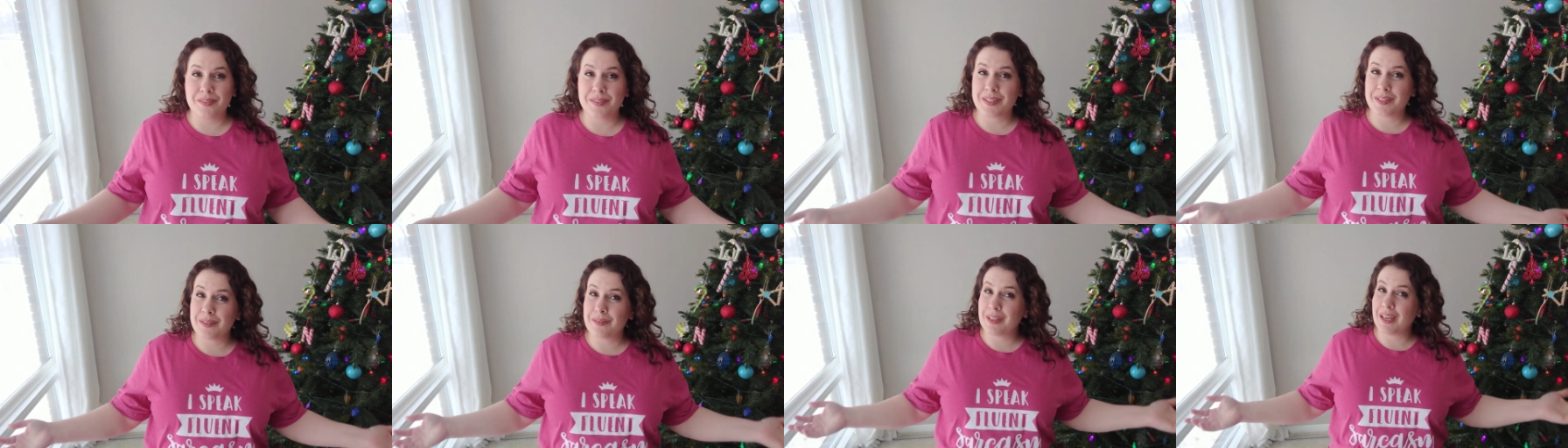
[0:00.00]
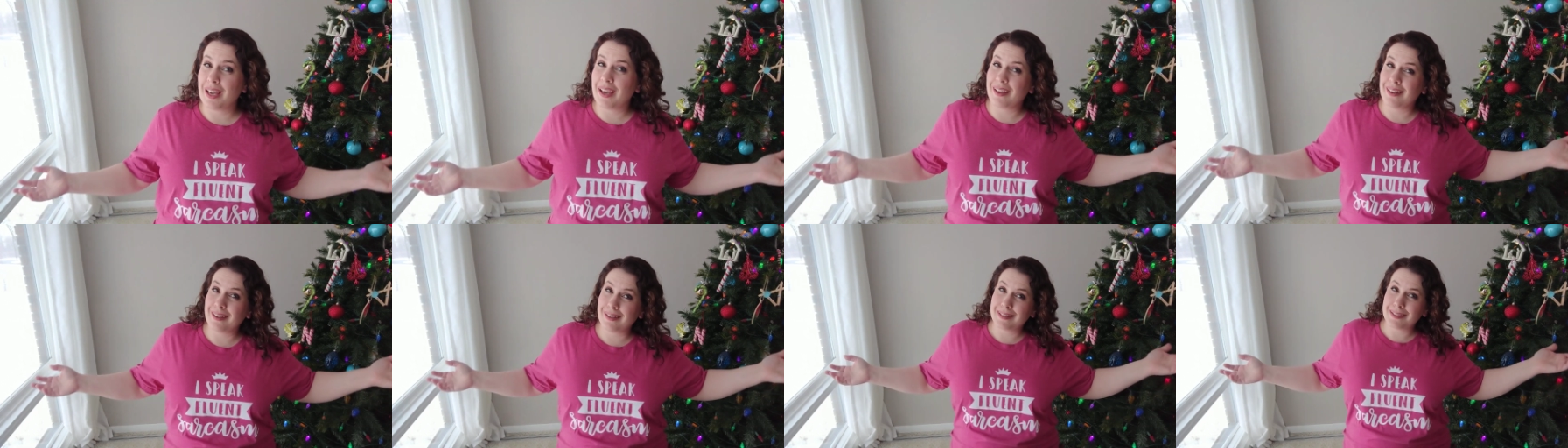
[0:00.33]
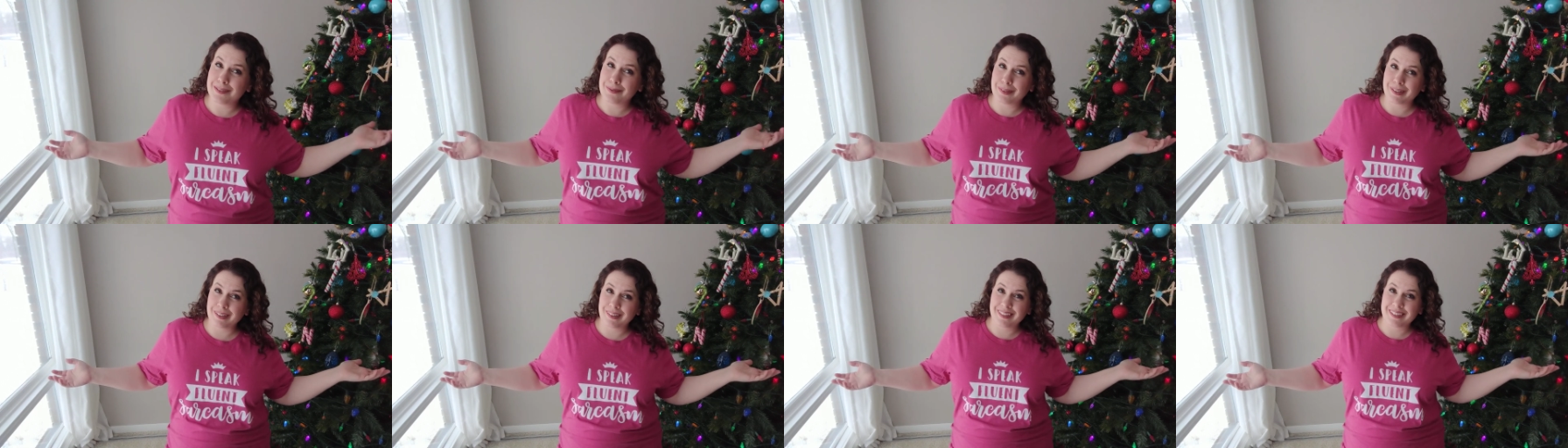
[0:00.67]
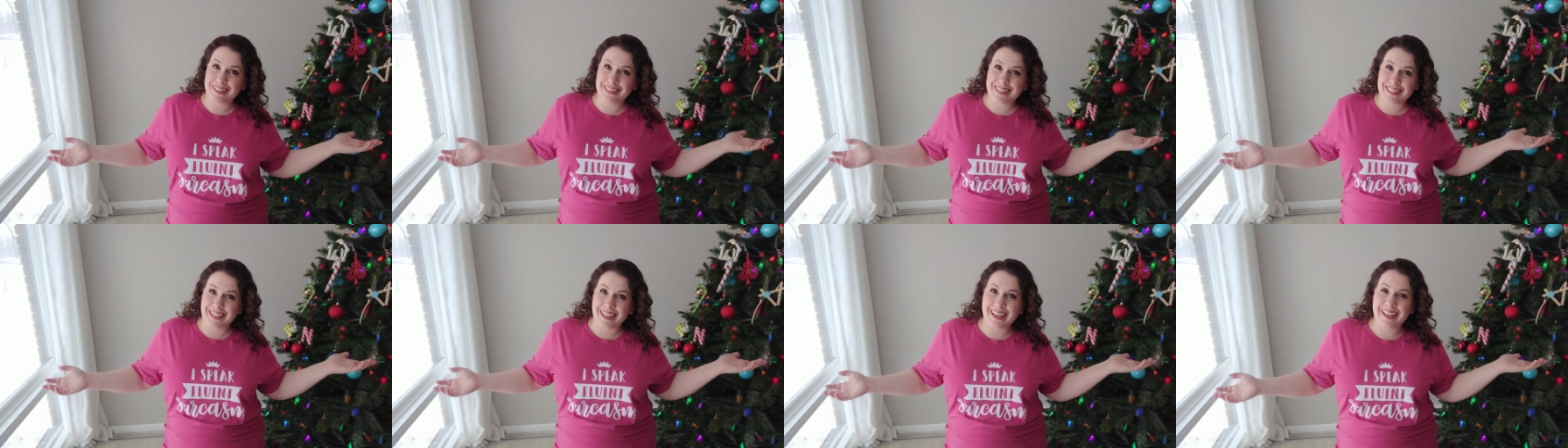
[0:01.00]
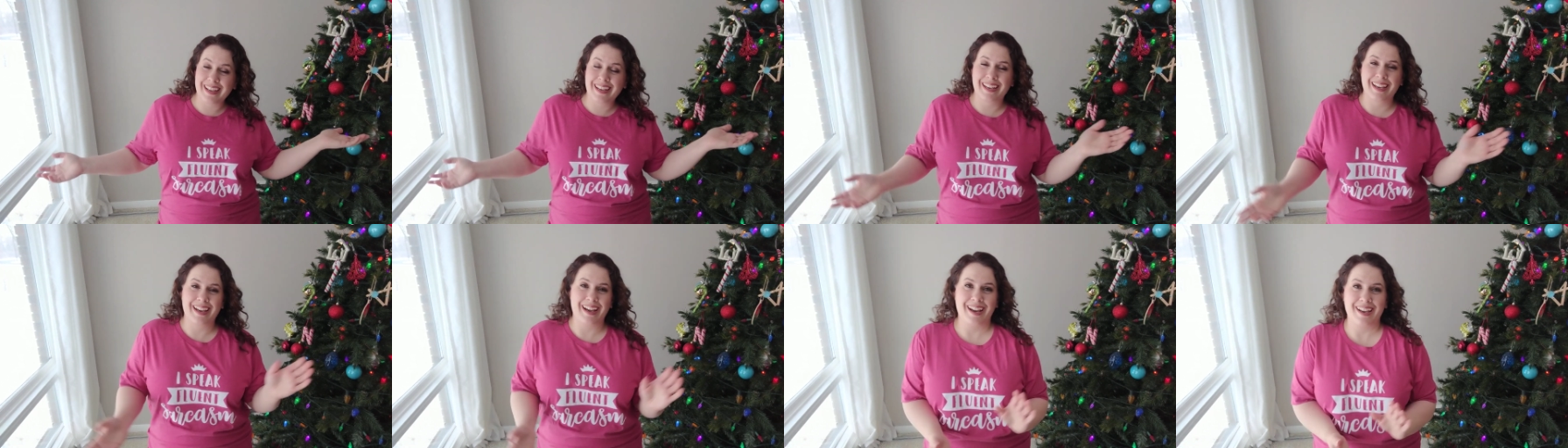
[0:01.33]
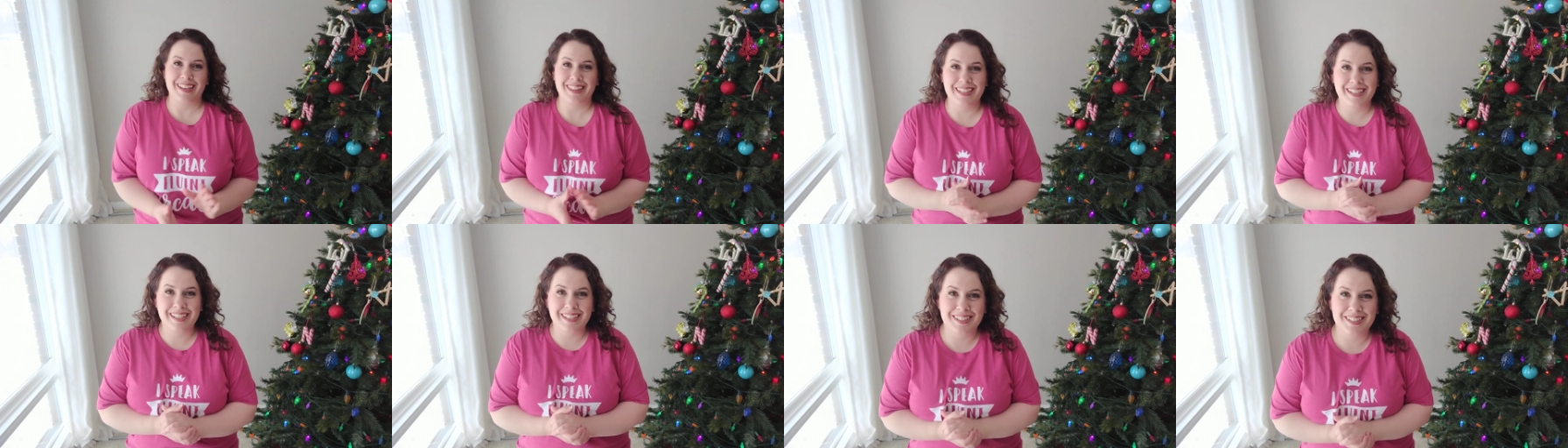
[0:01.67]
So that is what it looks like.
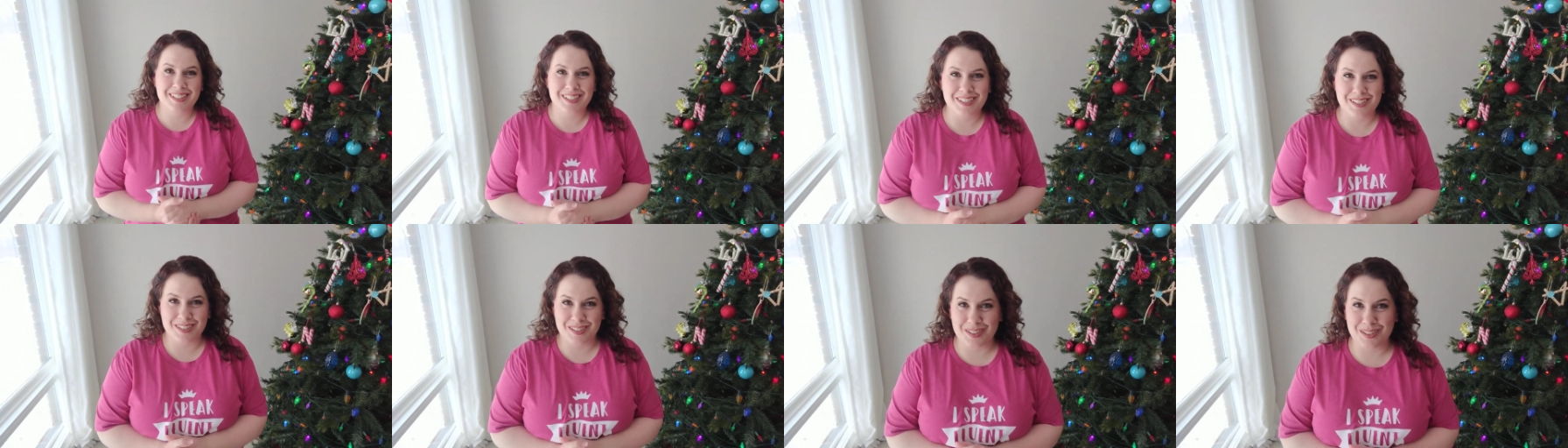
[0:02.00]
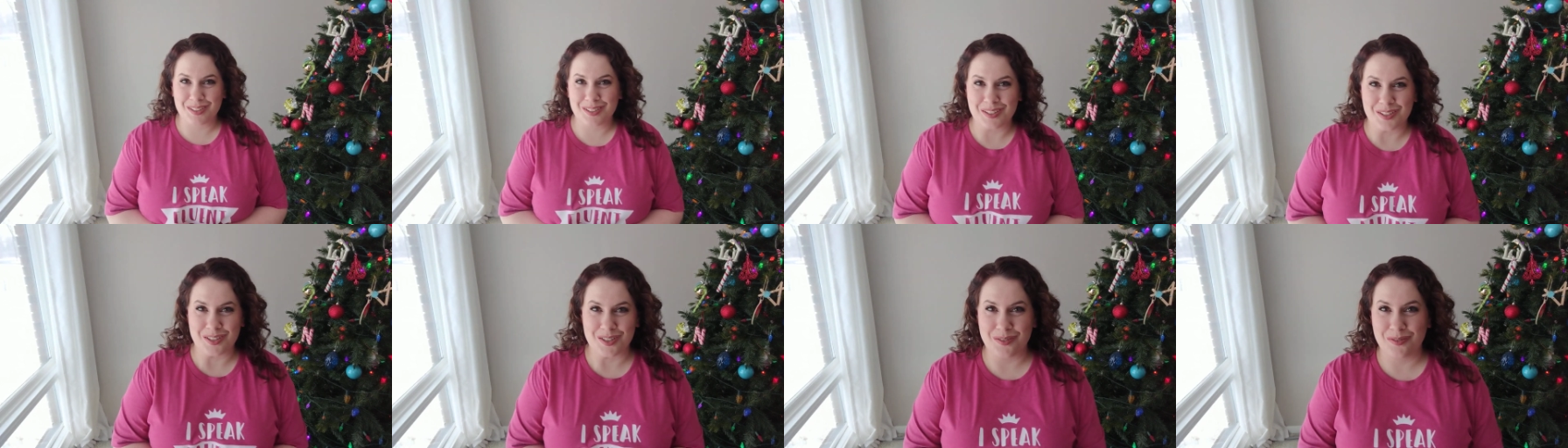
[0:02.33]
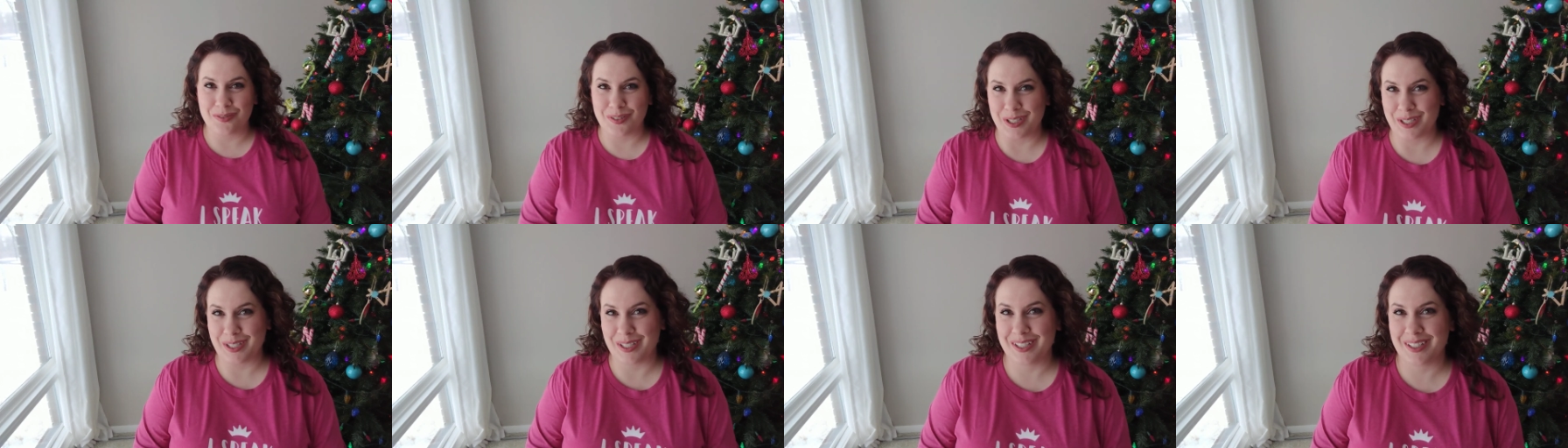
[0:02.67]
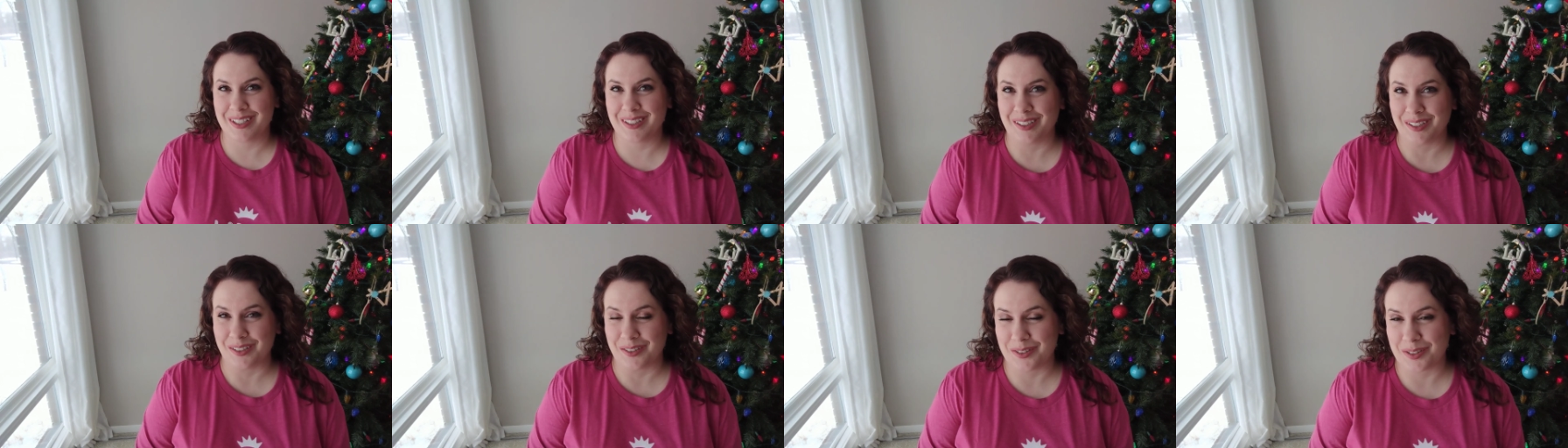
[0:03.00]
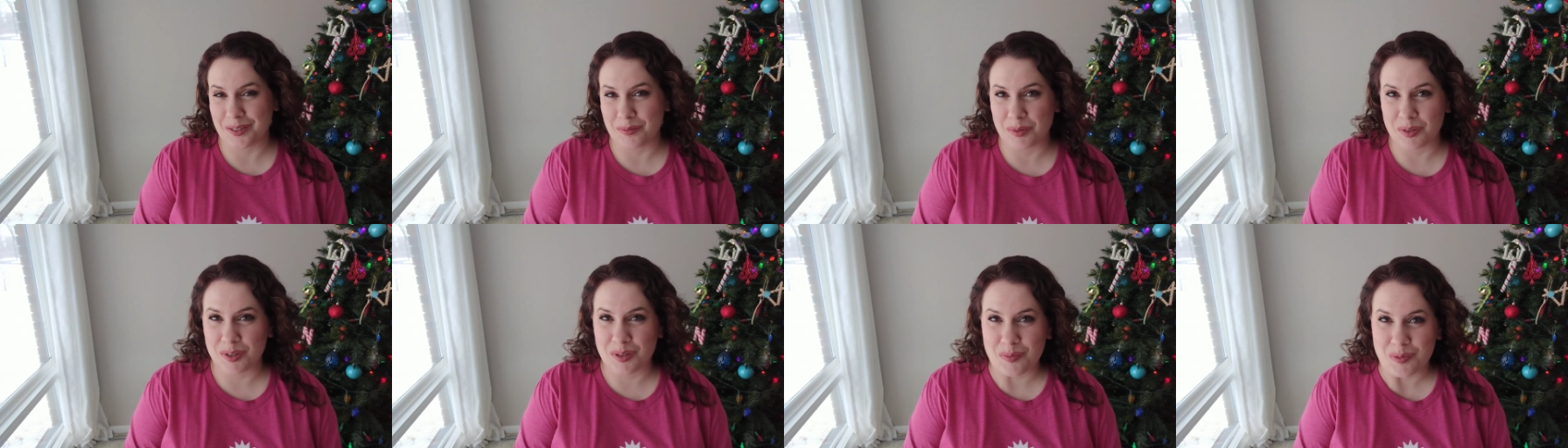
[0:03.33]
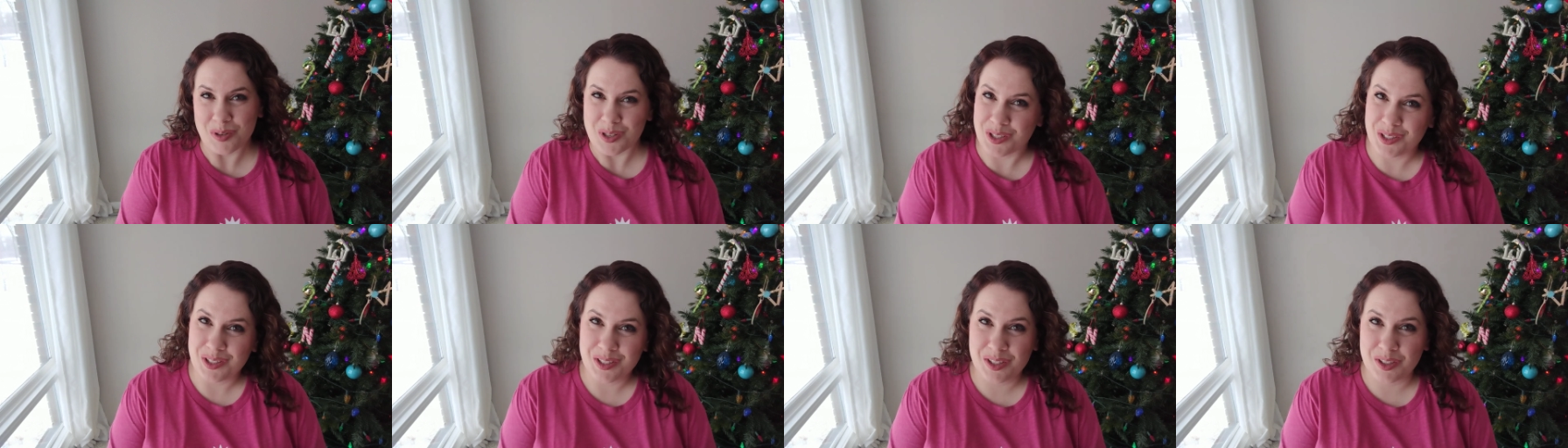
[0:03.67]
I think it's just such a fun little
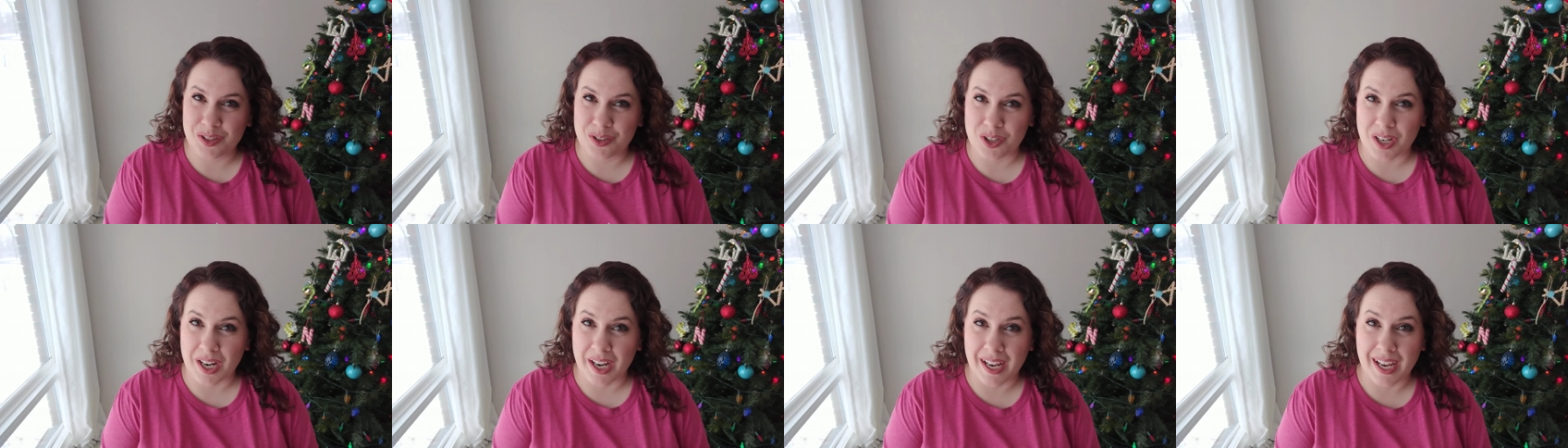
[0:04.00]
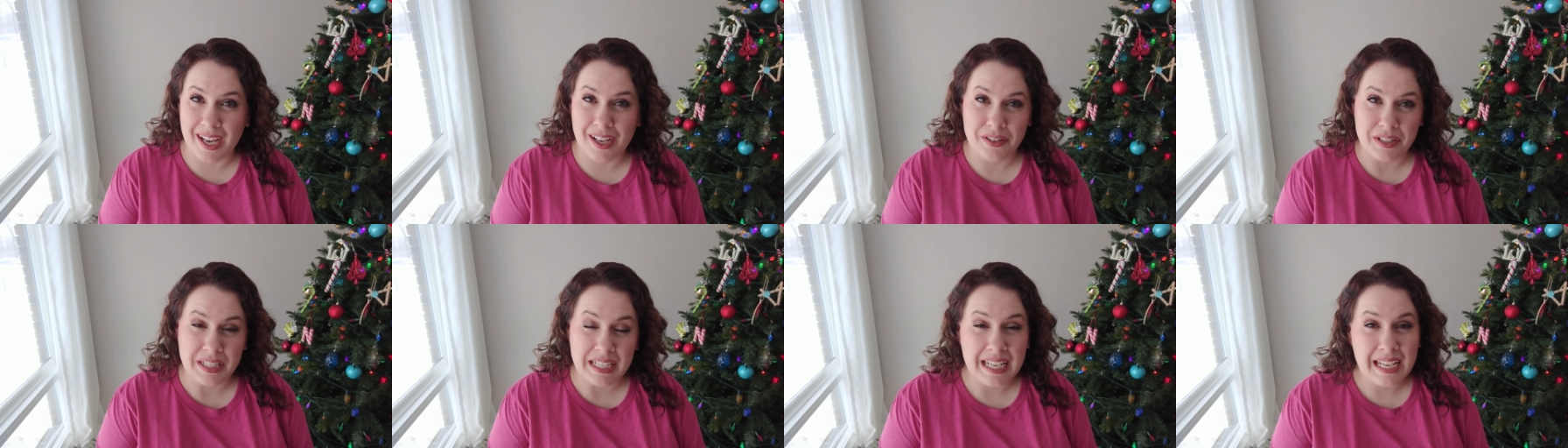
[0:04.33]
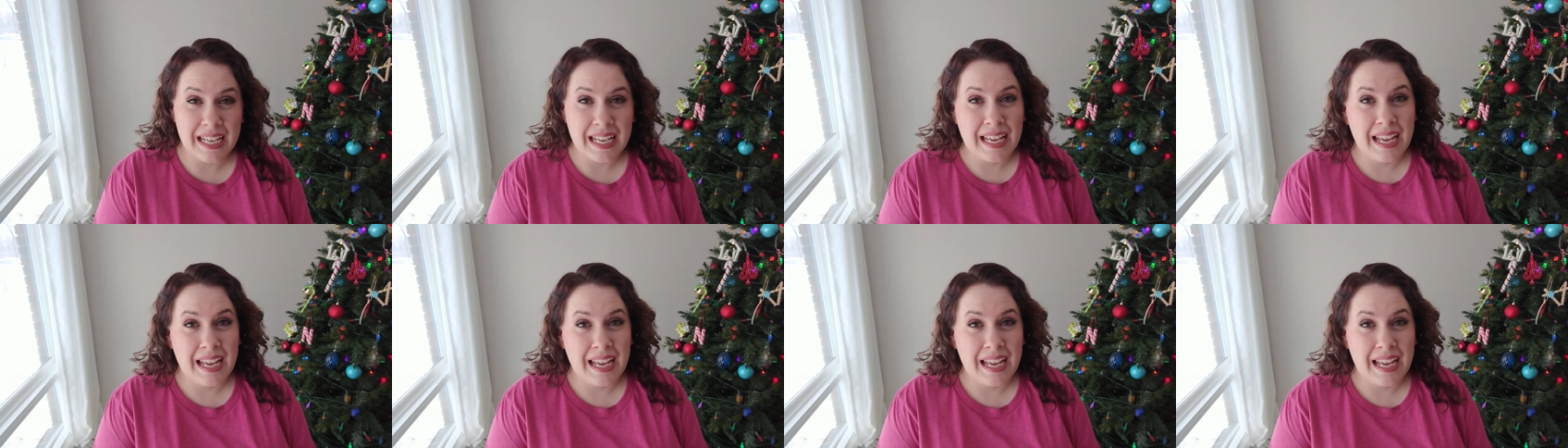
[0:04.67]
subscription to try out